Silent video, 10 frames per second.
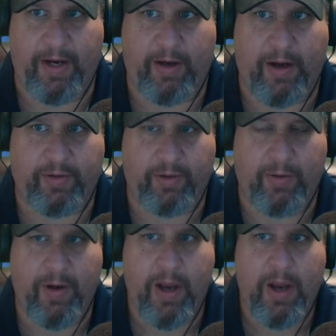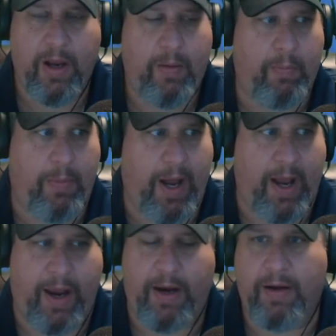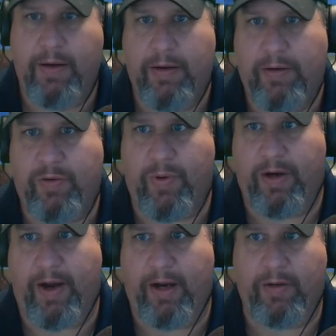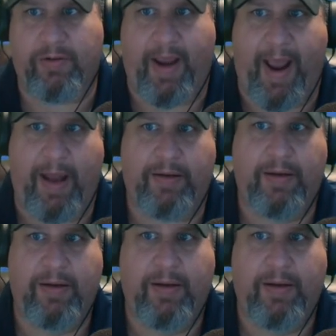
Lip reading: And also my Twitter handles at